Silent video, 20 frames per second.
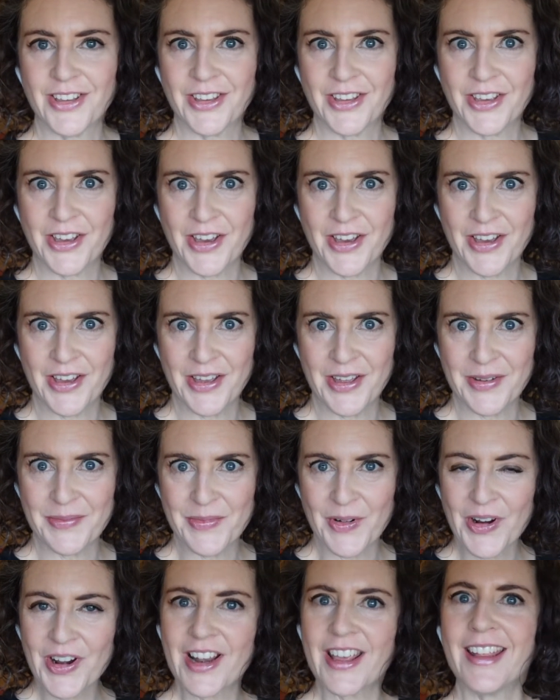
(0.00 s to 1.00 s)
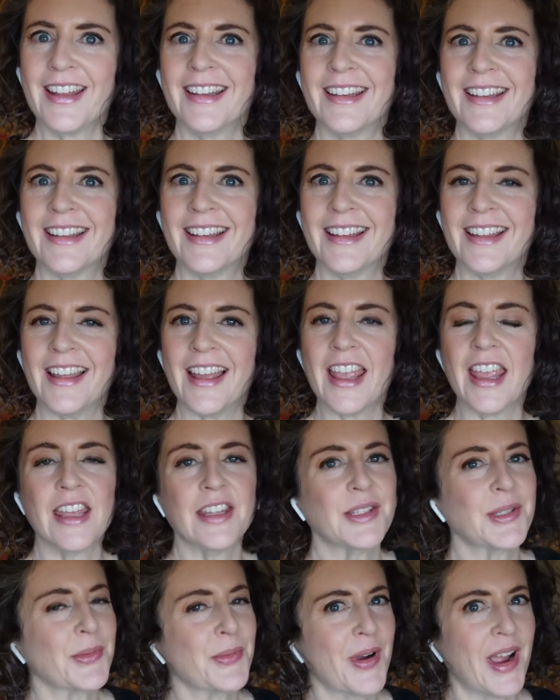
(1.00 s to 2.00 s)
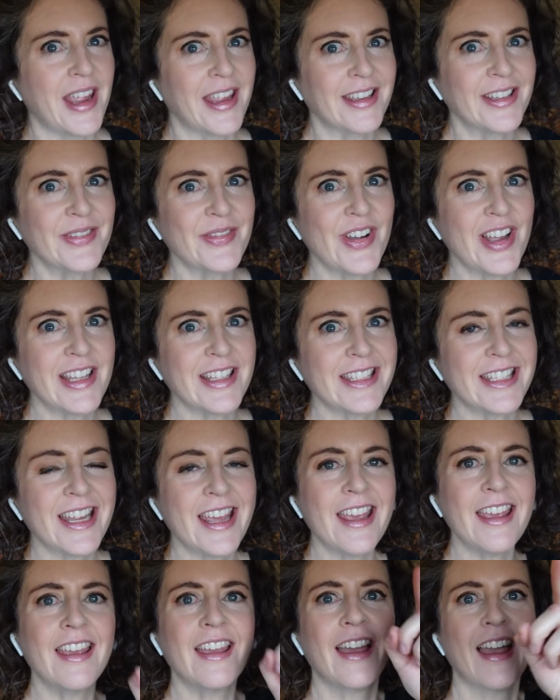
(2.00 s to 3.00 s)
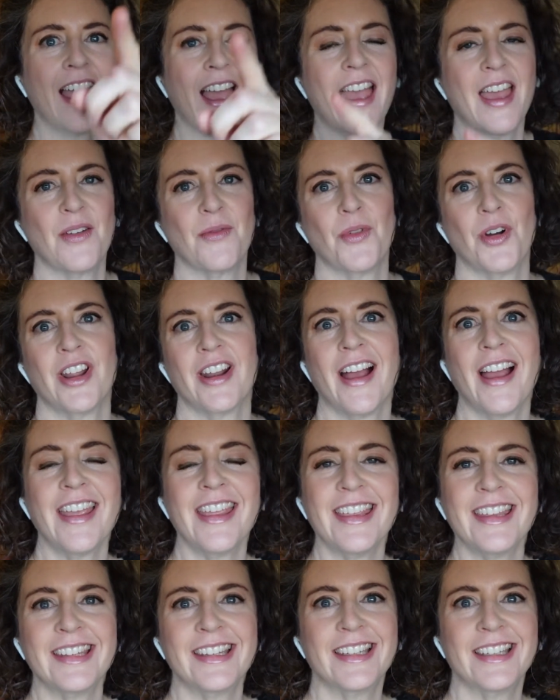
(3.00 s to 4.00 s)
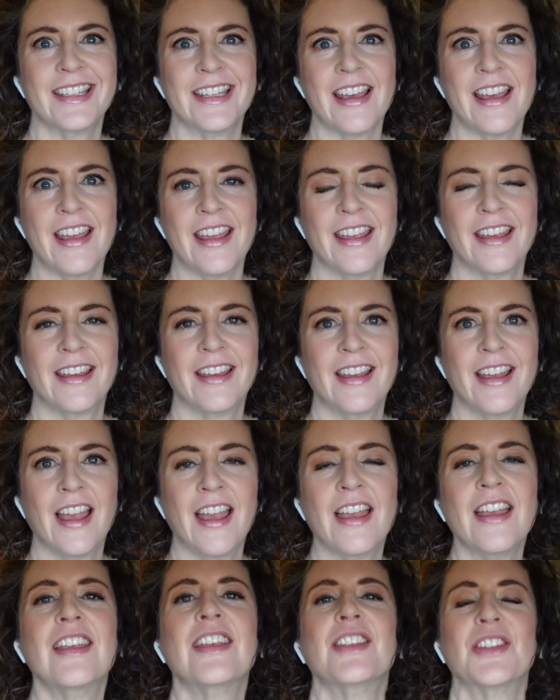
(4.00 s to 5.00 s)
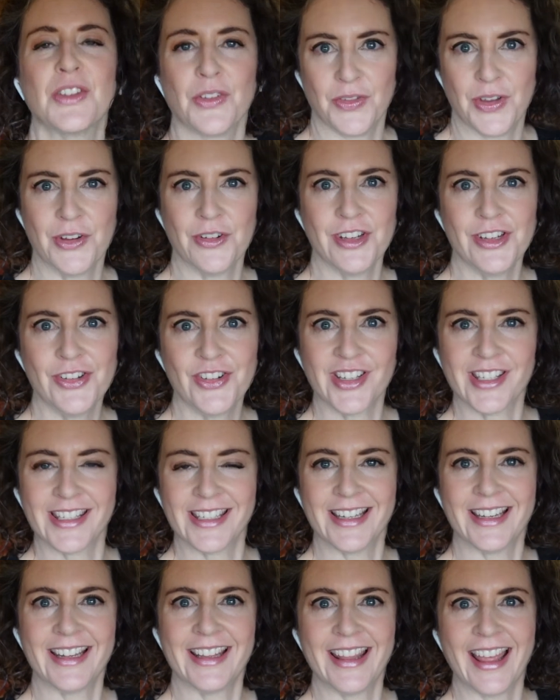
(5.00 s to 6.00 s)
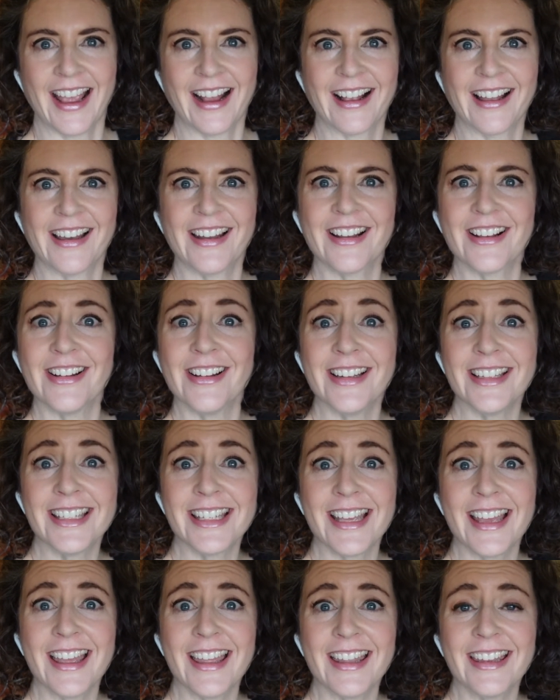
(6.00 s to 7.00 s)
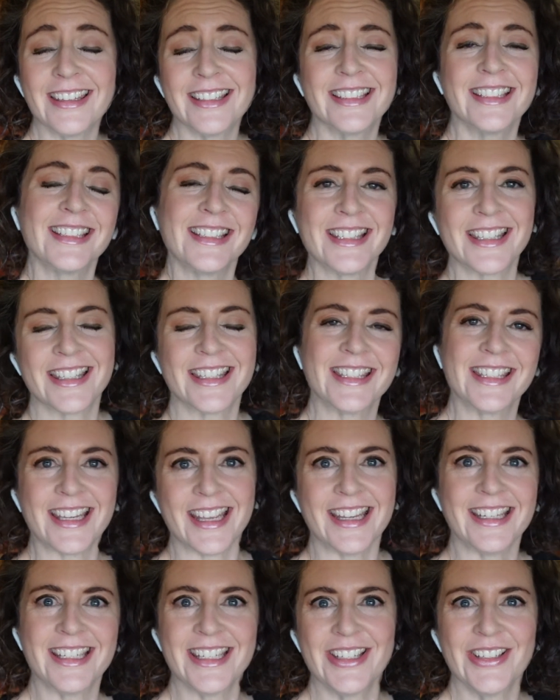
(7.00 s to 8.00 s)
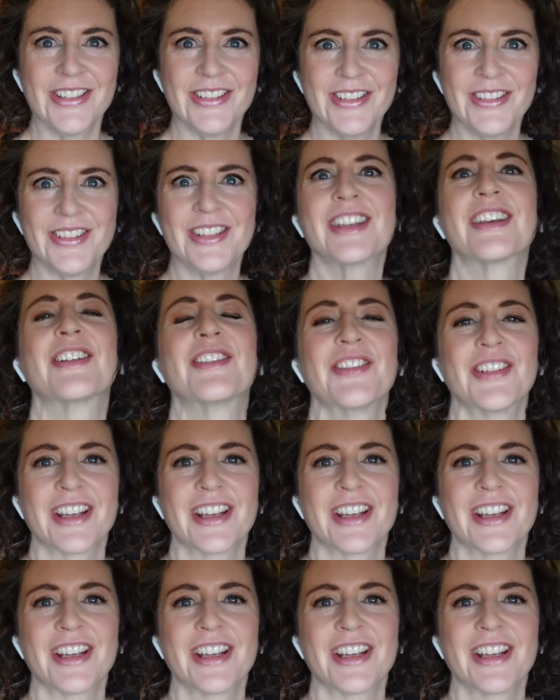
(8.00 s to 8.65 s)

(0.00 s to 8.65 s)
Good morning. It's Weigh In Wednesday and What I Eat in a Day. So if you're interested in that kind of content, stay tuned.